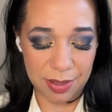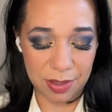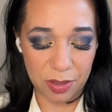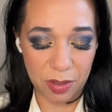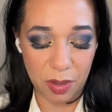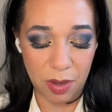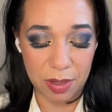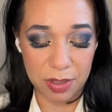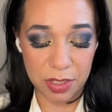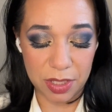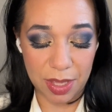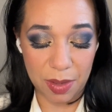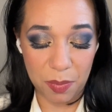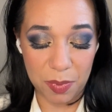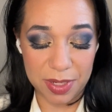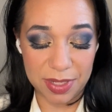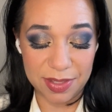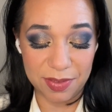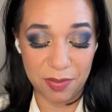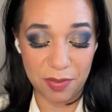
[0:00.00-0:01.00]
Gosh, that one
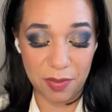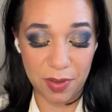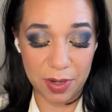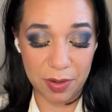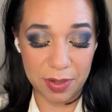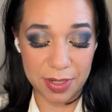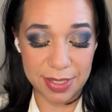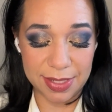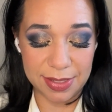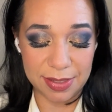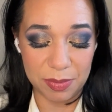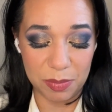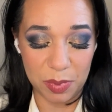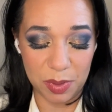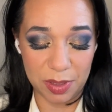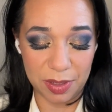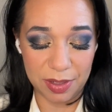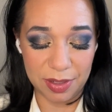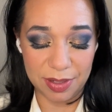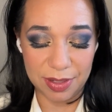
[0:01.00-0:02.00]
is very
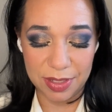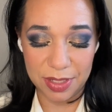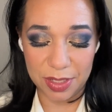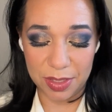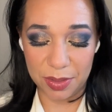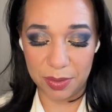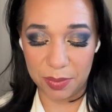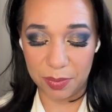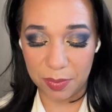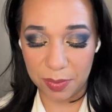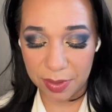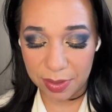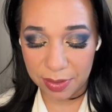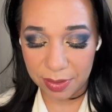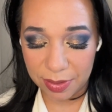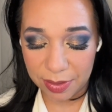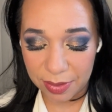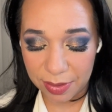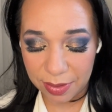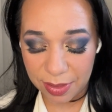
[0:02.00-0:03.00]
similar to
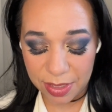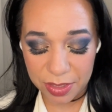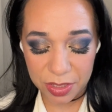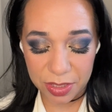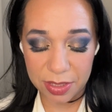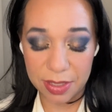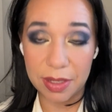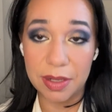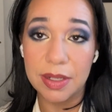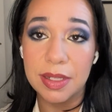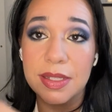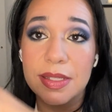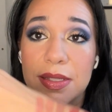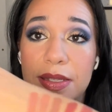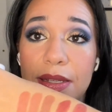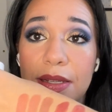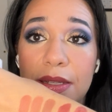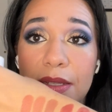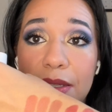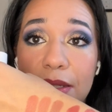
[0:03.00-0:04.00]
Legendary, isn't
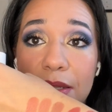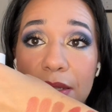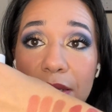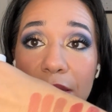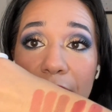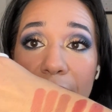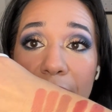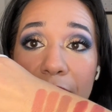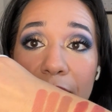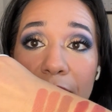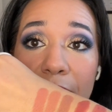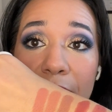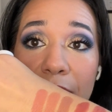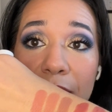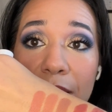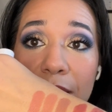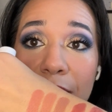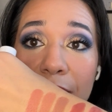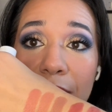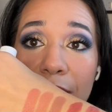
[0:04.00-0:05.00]
it?
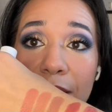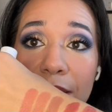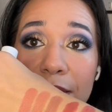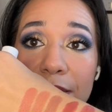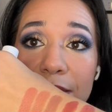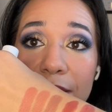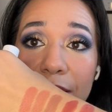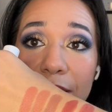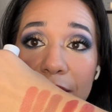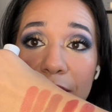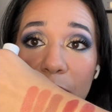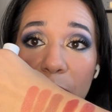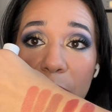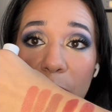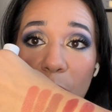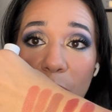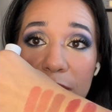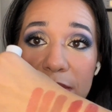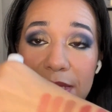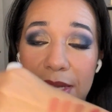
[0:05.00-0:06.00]
It's a little bit
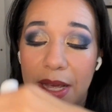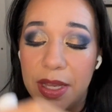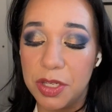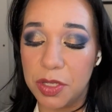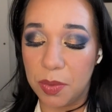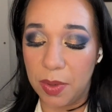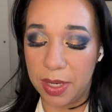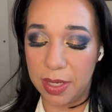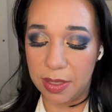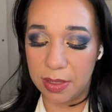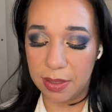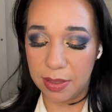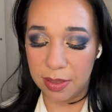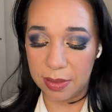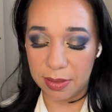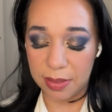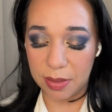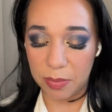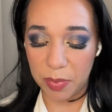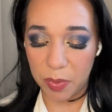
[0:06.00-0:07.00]
more saturated, a
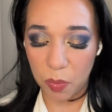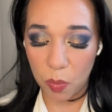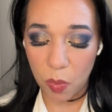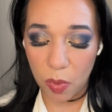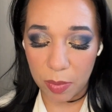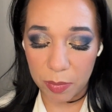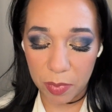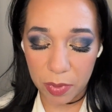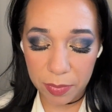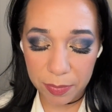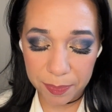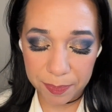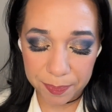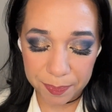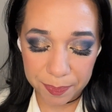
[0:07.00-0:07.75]
little bit warmer.